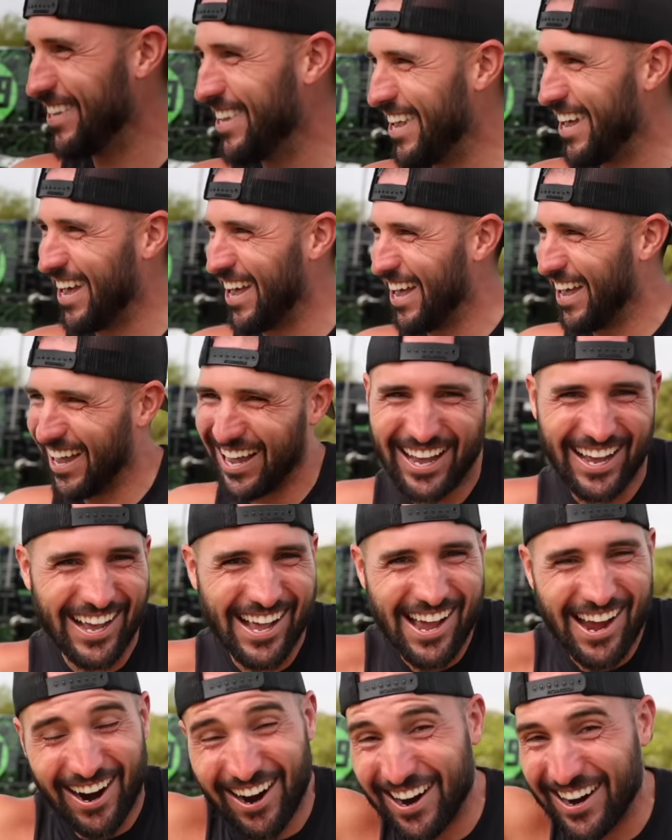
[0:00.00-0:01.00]
All
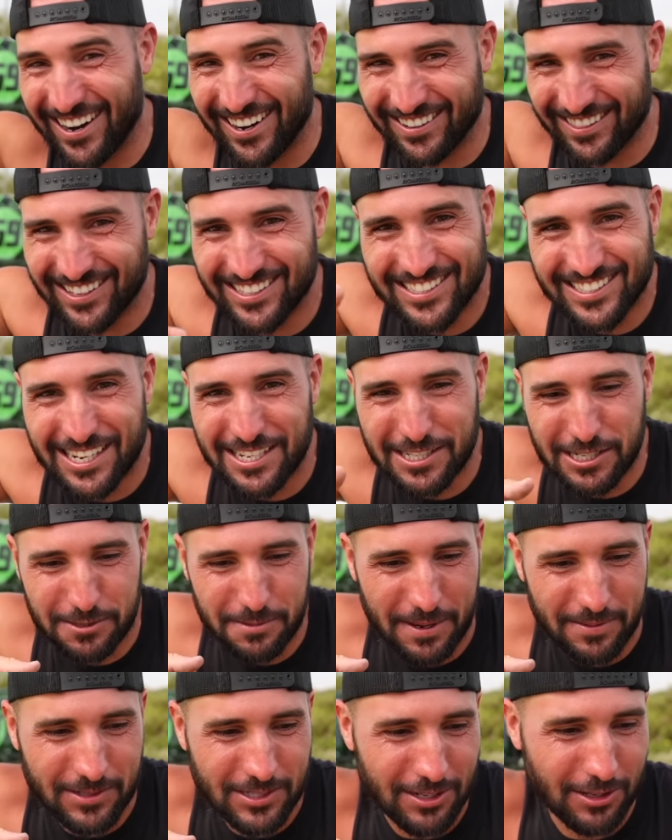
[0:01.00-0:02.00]
right, let's take these
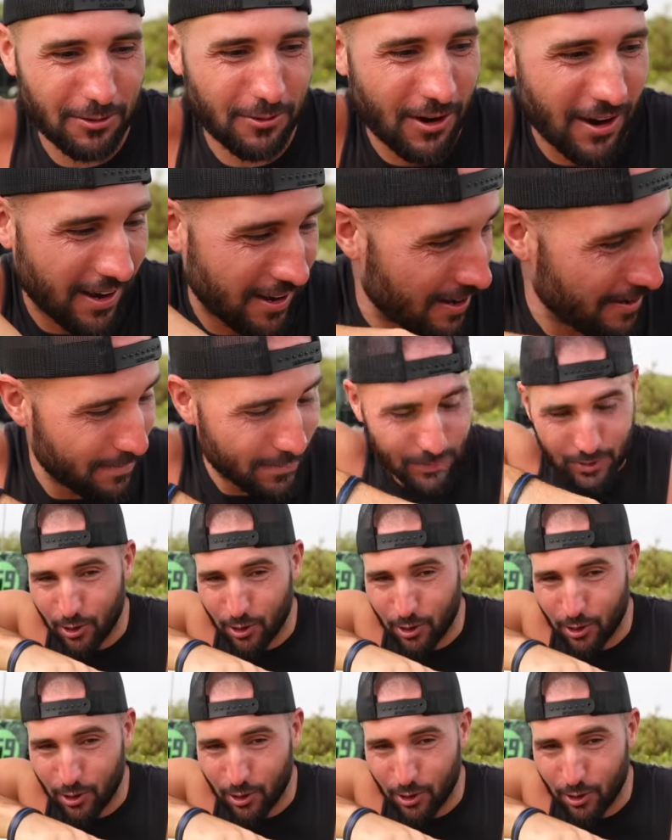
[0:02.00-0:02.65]
babies to the water.